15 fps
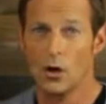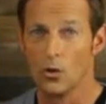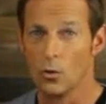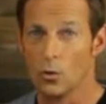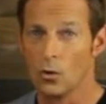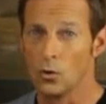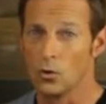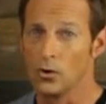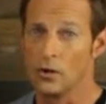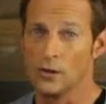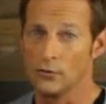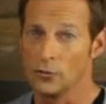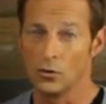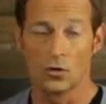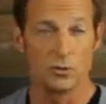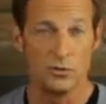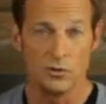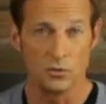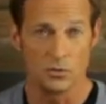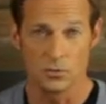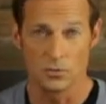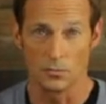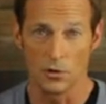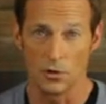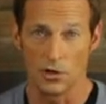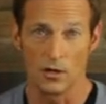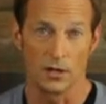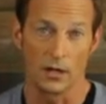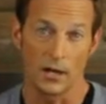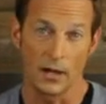or if you're going to be doing some
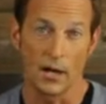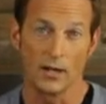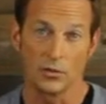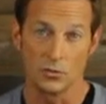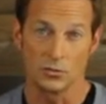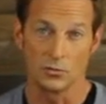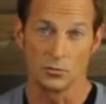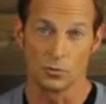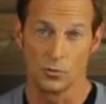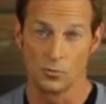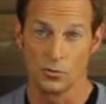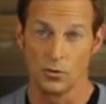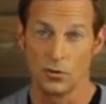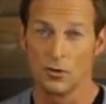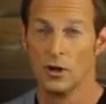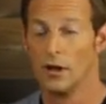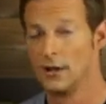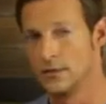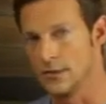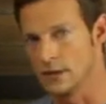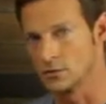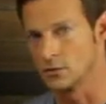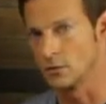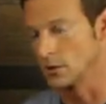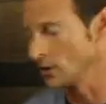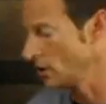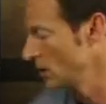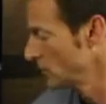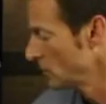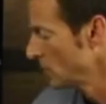marketing like I do as a recruiter, that's what we're going to
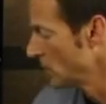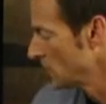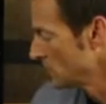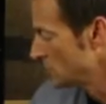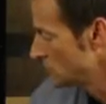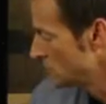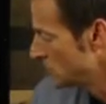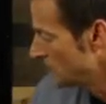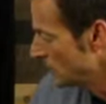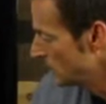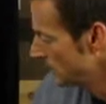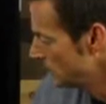cover in Module 2.